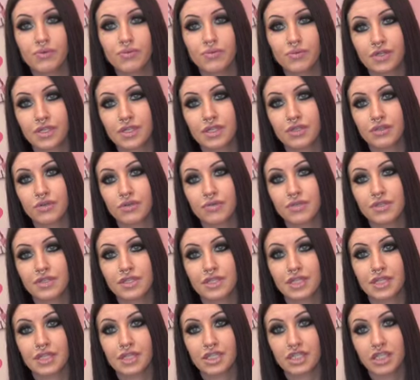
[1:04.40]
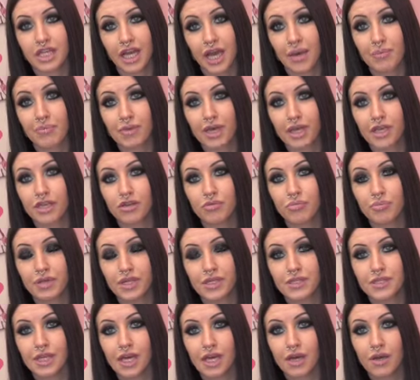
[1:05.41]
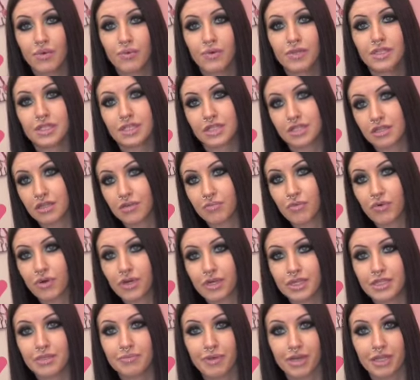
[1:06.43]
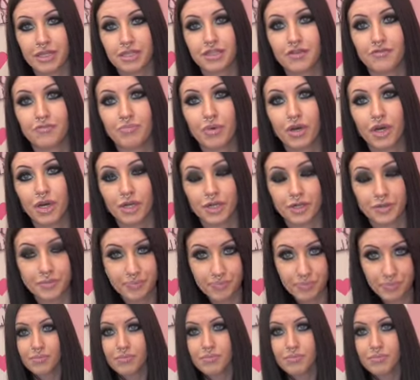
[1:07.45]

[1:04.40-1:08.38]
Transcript: reuse the gem that you picked out, which is the more expensive part.